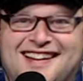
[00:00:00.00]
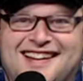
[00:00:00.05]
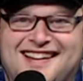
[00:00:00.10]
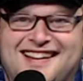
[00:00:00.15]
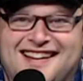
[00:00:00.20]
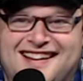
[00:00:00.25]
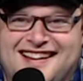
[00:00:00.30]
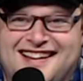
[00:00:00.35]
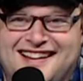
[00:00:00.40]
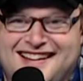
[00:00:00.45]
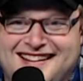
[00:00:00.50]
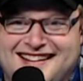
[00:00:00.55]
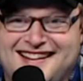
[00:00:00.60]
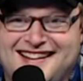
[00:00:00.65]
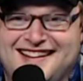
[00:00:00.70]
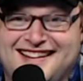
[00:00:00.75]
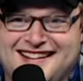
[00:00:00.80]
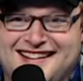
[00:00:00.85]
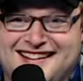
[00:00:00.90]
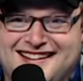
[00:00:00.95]

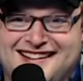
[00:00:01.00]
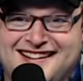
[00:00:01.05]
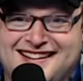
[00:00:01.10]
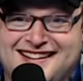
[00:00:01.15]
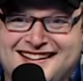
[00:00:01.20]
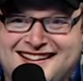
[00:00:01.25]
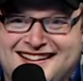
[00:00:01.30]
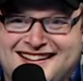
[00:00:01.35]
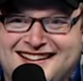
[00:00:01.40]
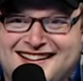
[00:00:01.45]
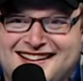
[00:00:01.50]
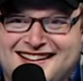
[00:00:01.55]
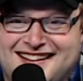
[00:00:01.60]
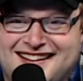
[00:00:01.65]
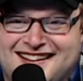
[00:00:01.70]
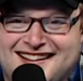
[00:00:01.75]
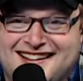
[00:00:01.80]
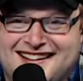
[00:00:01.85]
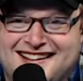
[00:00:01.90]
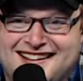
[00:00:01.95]

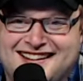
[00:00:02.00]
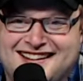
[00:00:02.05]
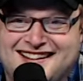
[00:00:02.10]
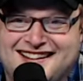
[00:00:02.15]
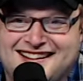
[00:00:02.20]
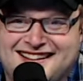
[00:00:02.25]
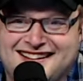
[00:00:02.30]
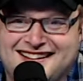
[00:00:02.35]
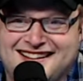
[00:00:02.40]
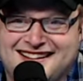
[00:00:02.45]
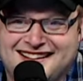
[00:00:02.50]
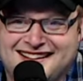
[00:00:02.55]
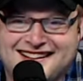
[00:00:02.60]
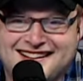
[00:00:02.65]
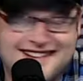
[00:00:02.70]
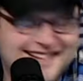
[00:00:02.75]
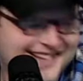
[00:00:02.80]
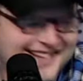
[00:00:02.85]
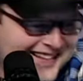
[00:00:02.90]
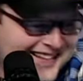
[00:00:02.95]
[no speech]